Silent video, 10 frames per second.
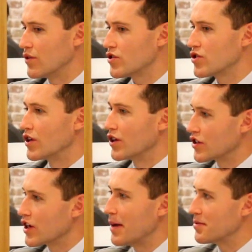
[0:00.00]
certain
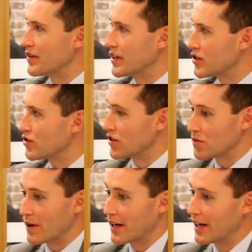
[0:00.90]
types of industries,
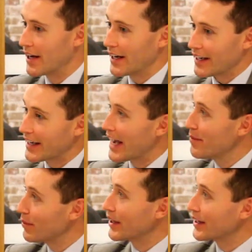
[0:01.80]
but
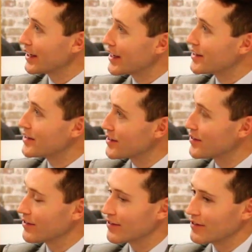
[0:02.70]
gambling
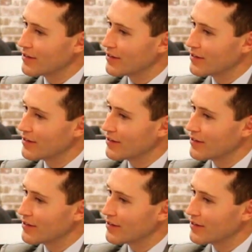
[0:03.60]
is